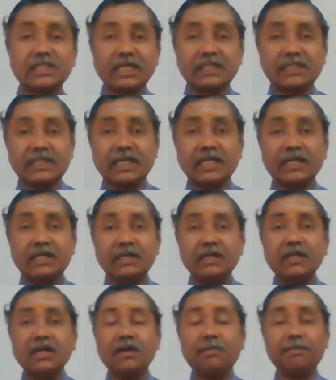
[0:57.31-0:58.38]
structured
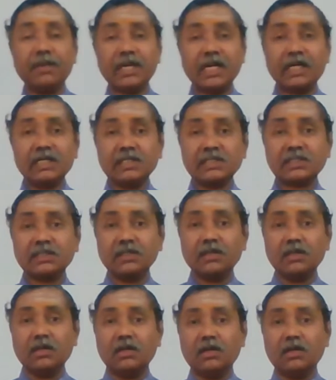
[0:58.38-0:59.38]
because